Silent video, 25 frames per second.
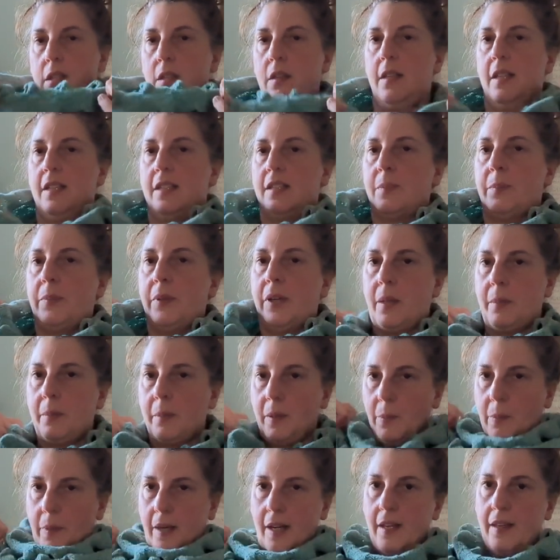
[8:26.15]
that's probably
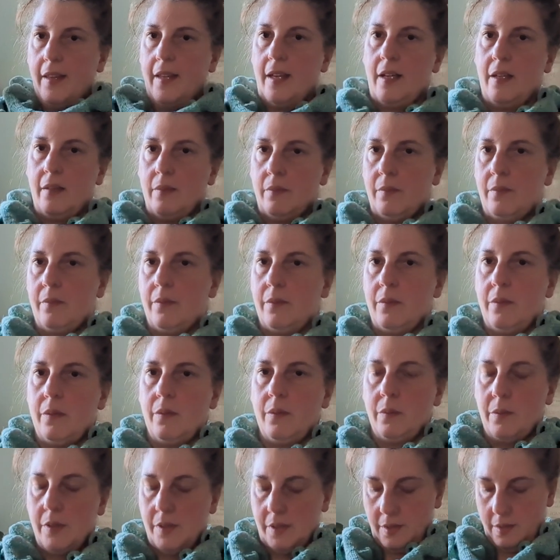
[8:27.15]
why that
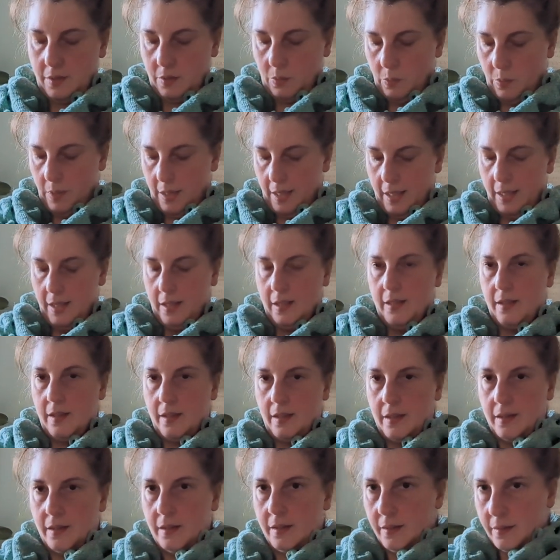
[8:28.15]
was the way,
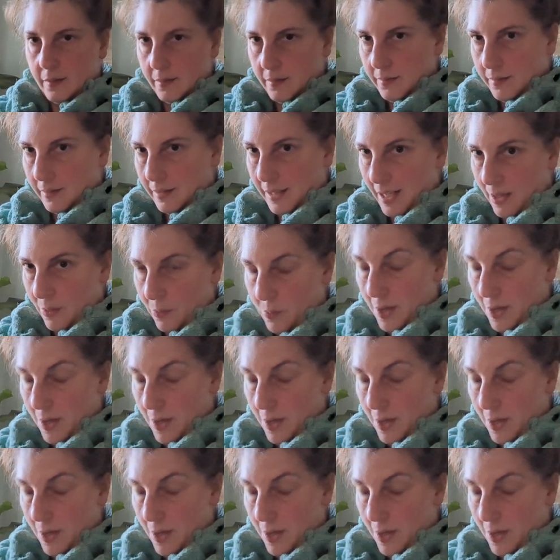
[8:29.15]
that